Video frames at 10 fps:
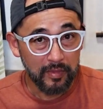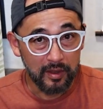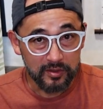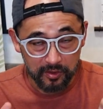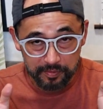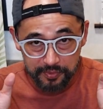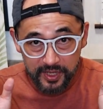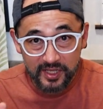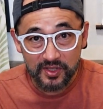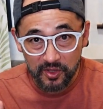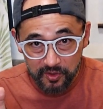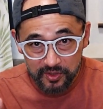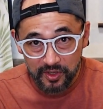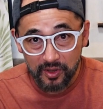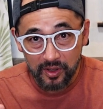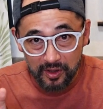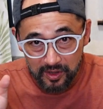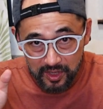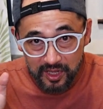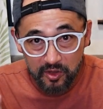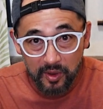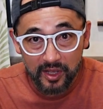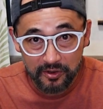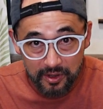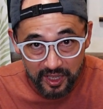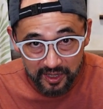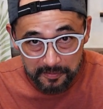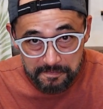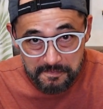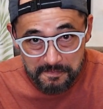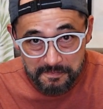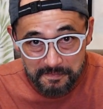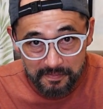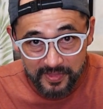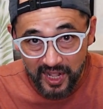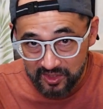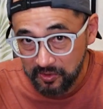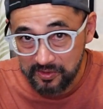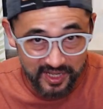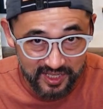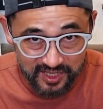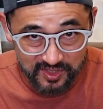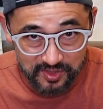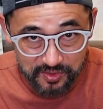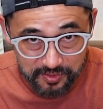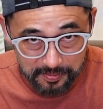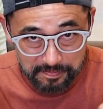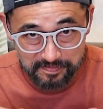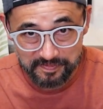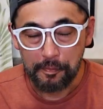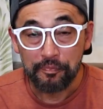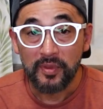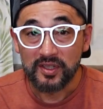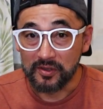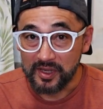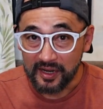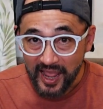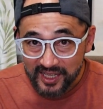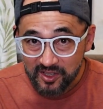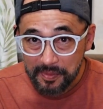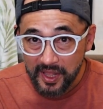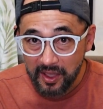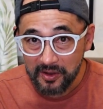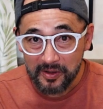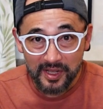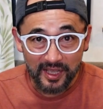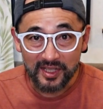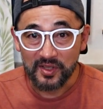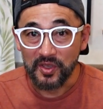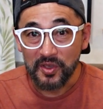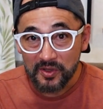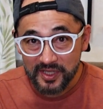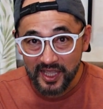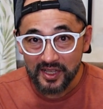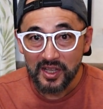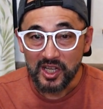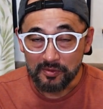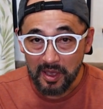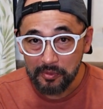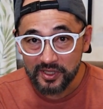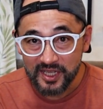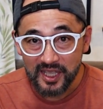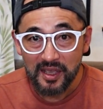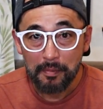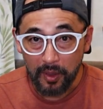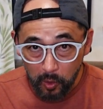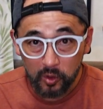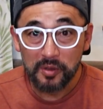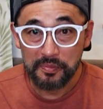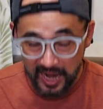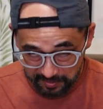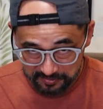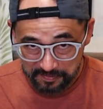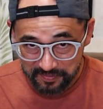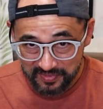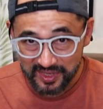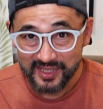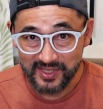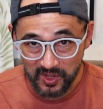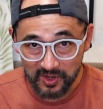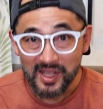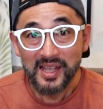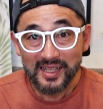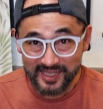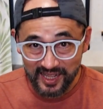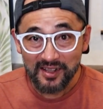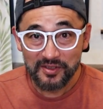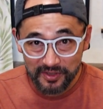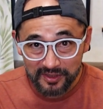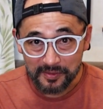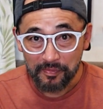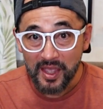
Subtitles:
So please use in your cooking, not only these two. So the next video is using umeboshi pickled plum. So stay tuned.